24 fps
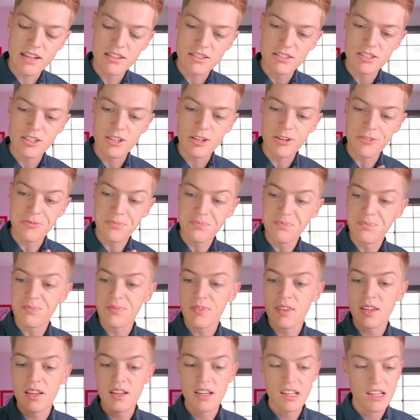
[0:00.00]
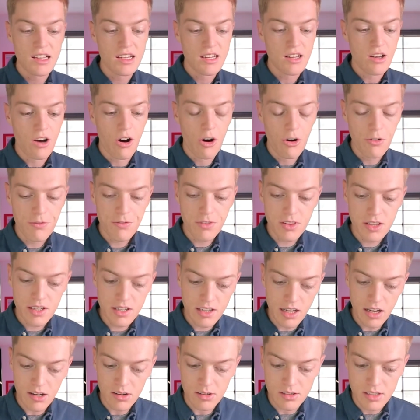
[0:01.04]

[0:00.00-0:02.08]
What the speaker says: So hopefully I'll